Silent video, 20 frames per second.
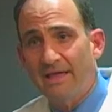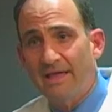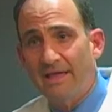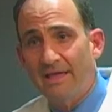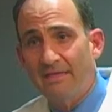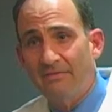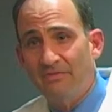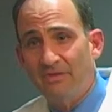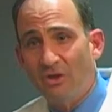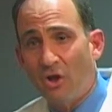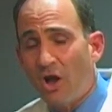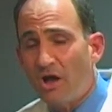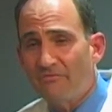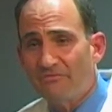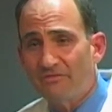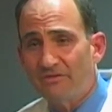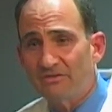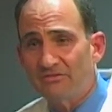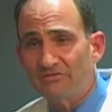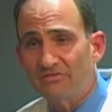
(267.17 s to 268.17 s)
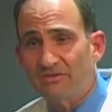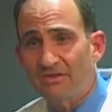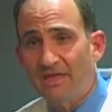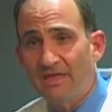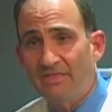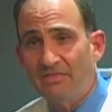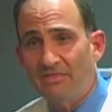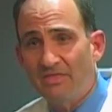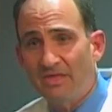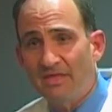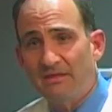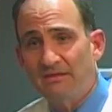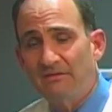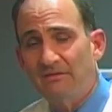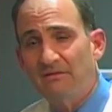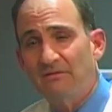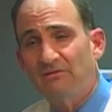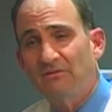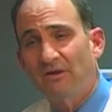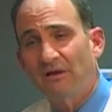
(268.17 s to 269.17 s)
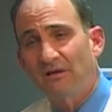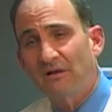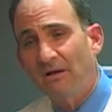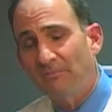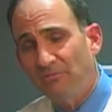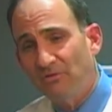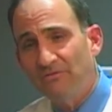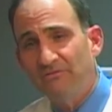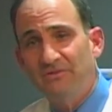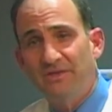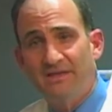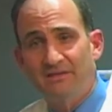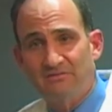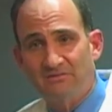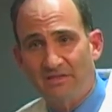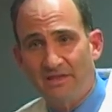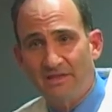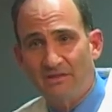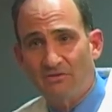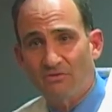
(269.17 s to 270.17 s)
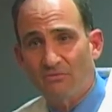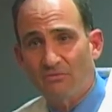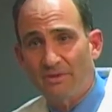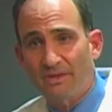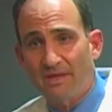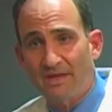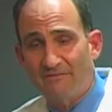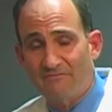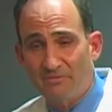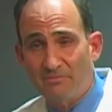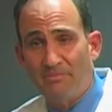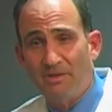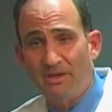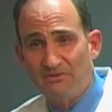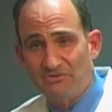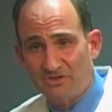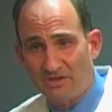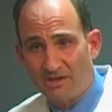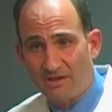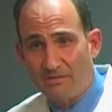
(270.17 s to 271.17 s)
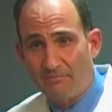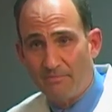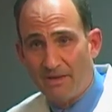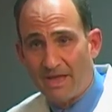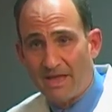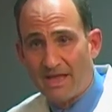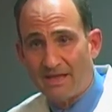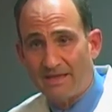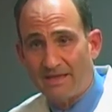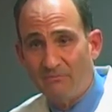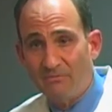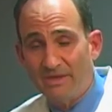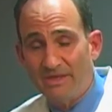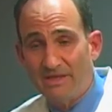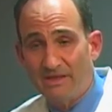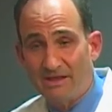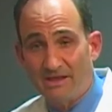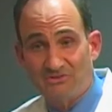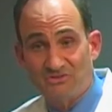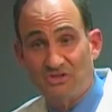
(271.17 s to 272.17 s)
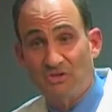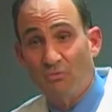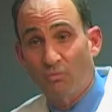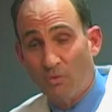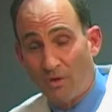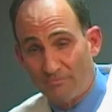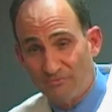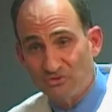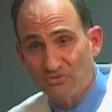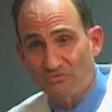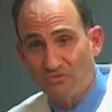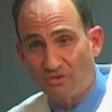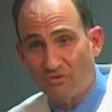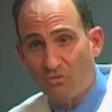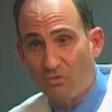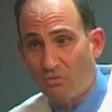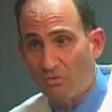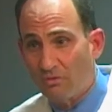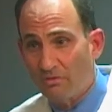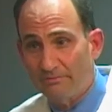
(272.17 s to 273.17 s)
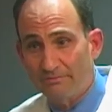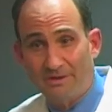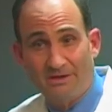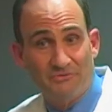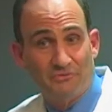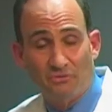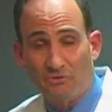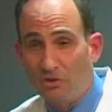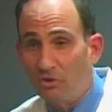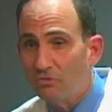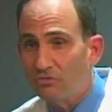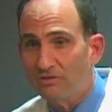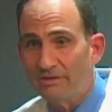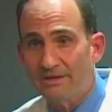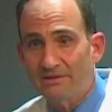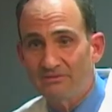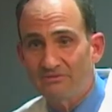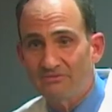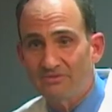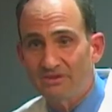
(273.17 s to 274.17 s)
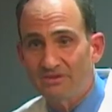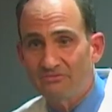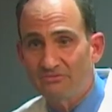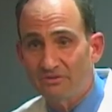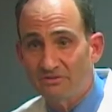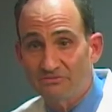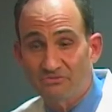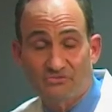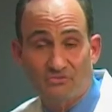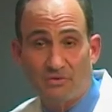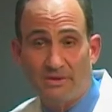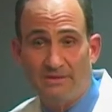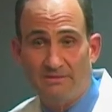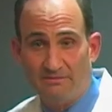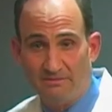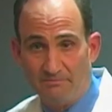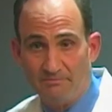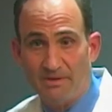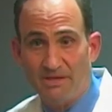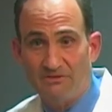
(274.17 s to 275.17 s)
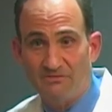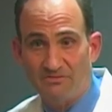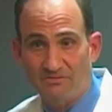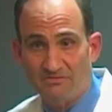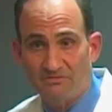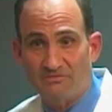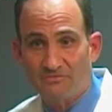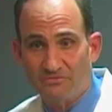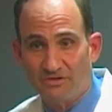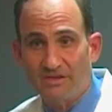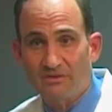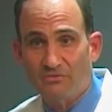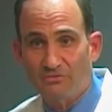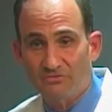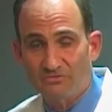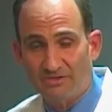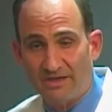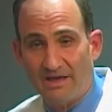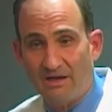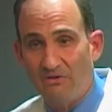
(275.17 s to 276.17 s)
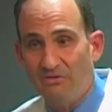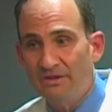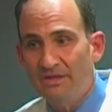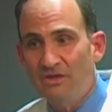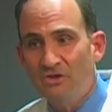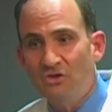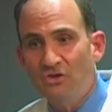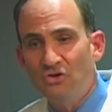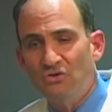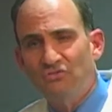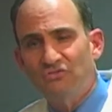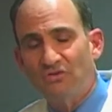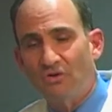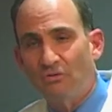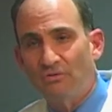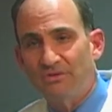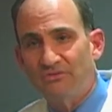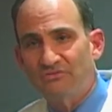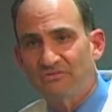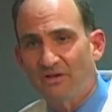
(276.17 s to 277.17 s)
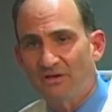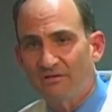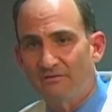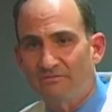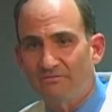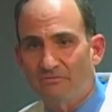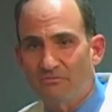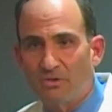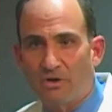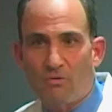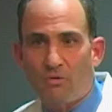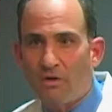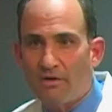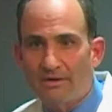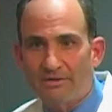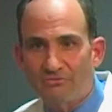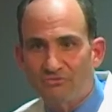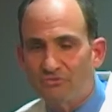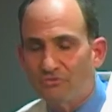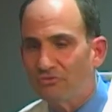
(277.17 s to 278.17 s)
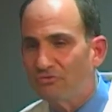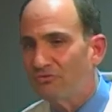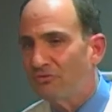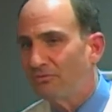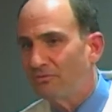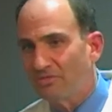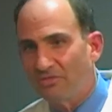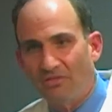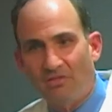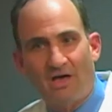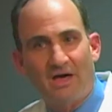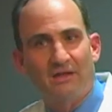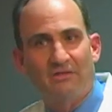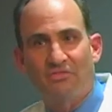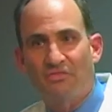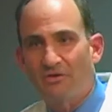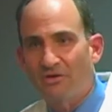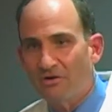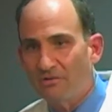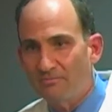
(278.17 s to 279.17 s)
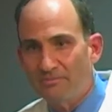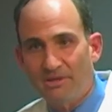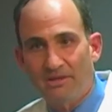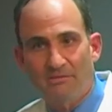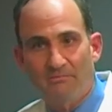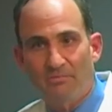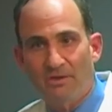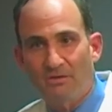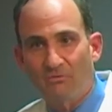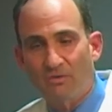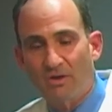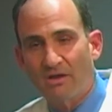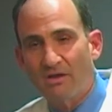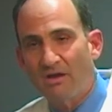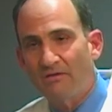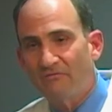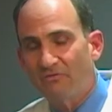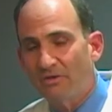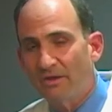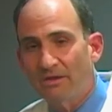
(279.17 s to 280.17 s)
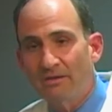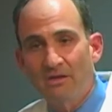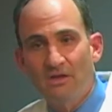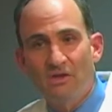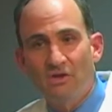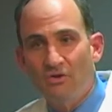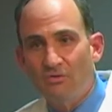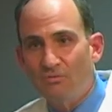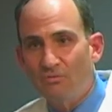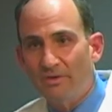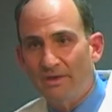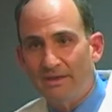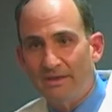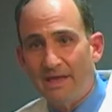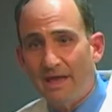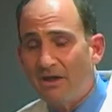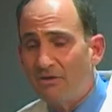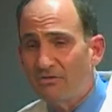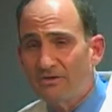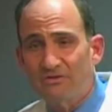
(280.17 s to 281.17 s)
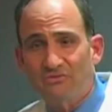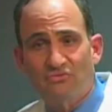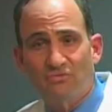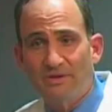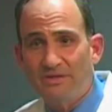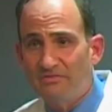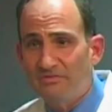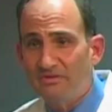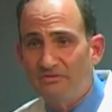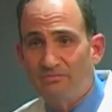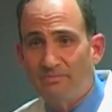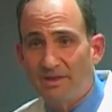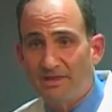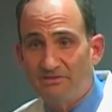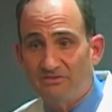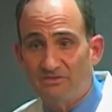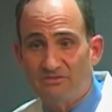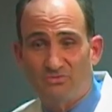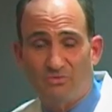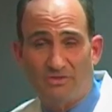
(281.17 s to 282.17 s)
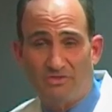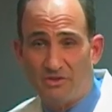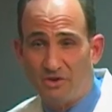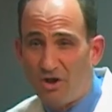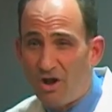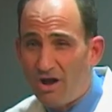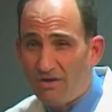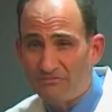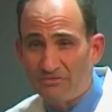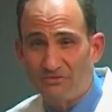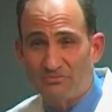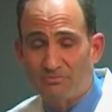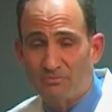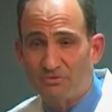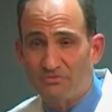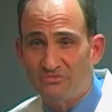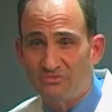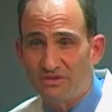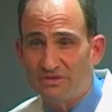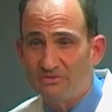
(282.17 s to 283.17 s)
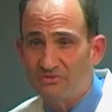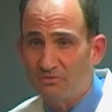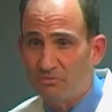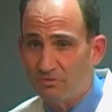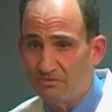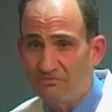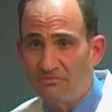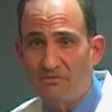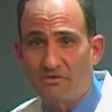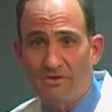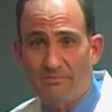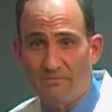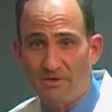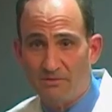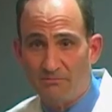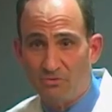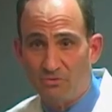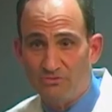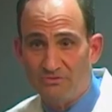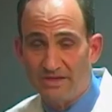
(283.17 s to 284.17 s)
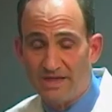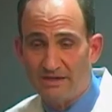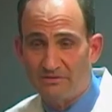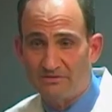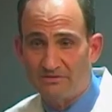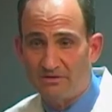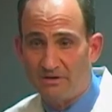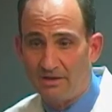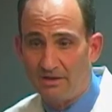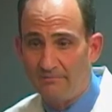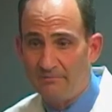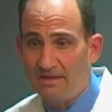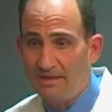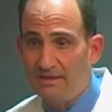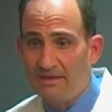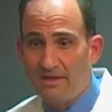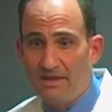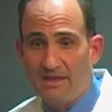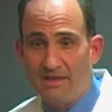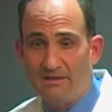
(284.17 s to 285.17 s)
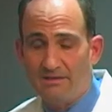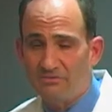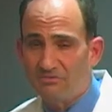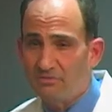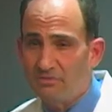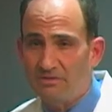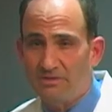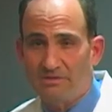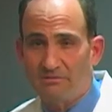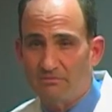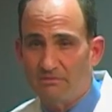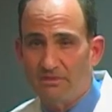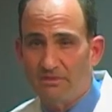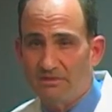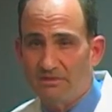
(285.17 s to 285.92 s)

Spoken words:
in the office, and then a couple of days later we have the patient come back, and we can actually rupture the cord under local anesthesia and straighten the patient's fingers out. So instead of requiring surgery with a lot of therapy and a big recovery, we now can treat these patients with an office procedure with very minimal downtime, and it's really